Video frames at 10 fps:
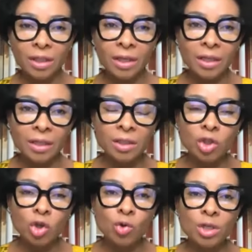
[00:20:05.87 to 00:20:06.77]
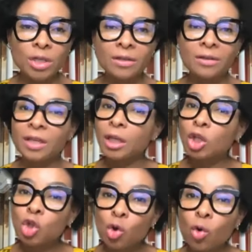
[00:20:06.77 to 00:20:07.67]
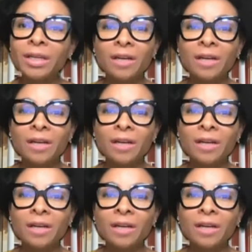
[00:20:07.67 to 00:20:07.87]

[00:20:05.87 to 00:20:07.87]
in an institution that enjoyed